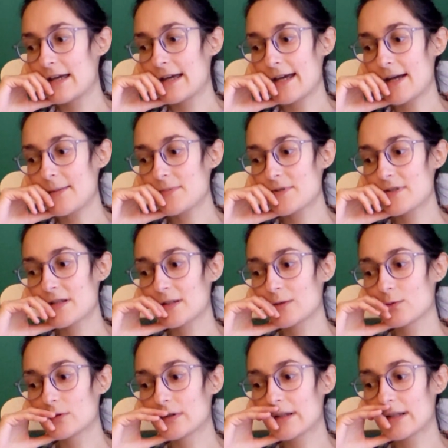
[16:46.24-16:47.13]

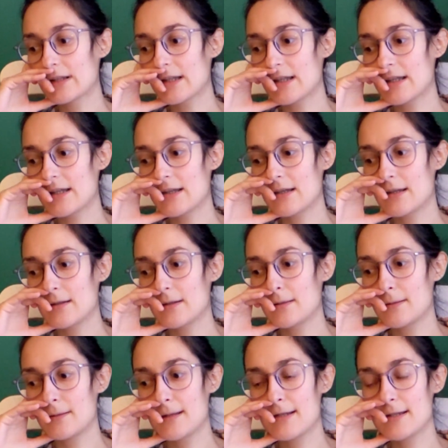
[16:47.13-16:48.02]
absolutely
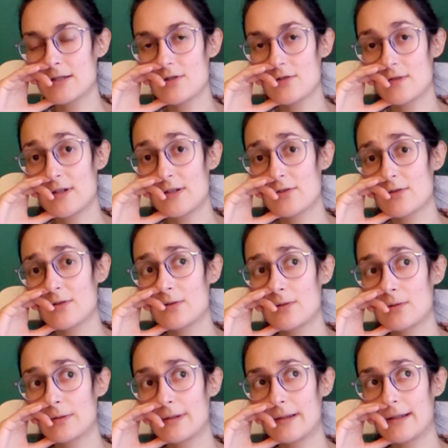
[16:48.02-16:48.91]
individual,
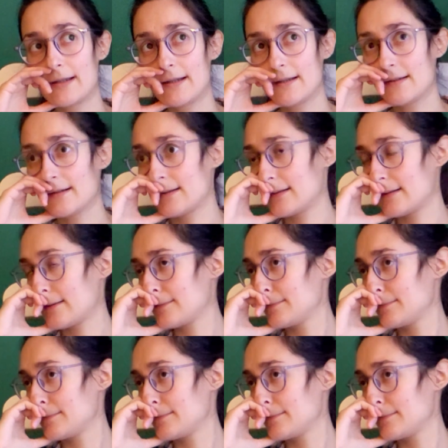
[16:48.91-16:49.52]
and